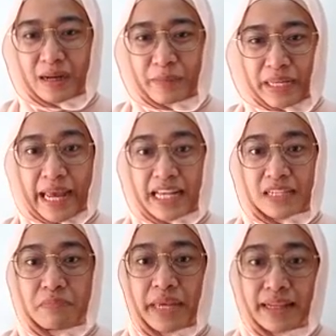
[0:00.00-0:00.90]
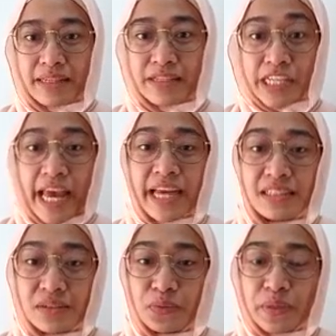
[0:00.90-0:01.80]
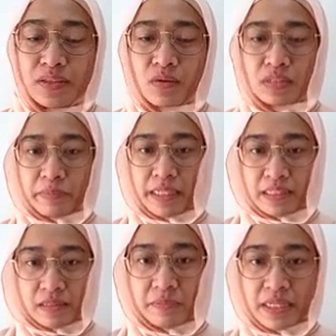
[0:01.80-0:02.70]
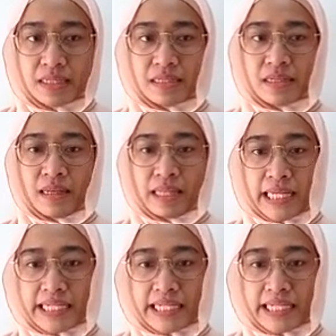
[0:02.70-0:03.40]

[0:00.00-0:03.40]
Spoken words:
It has been shared with all the participants that